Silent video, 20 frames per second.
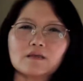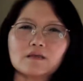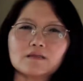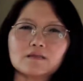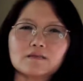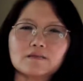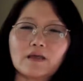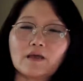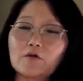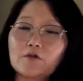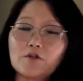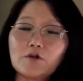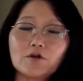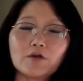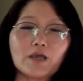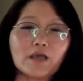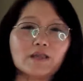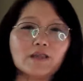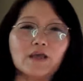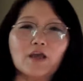Taekwondo
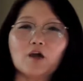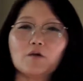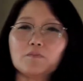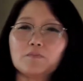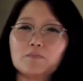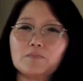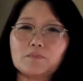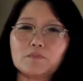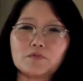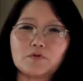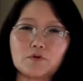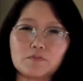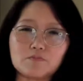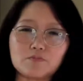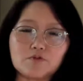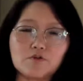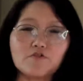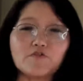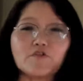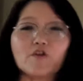can help to
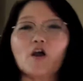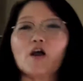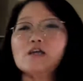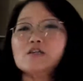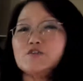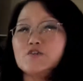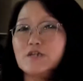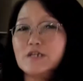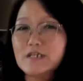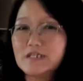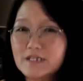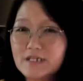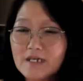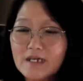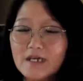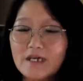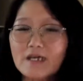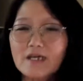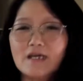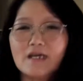improve your
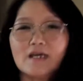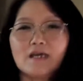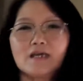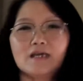agility.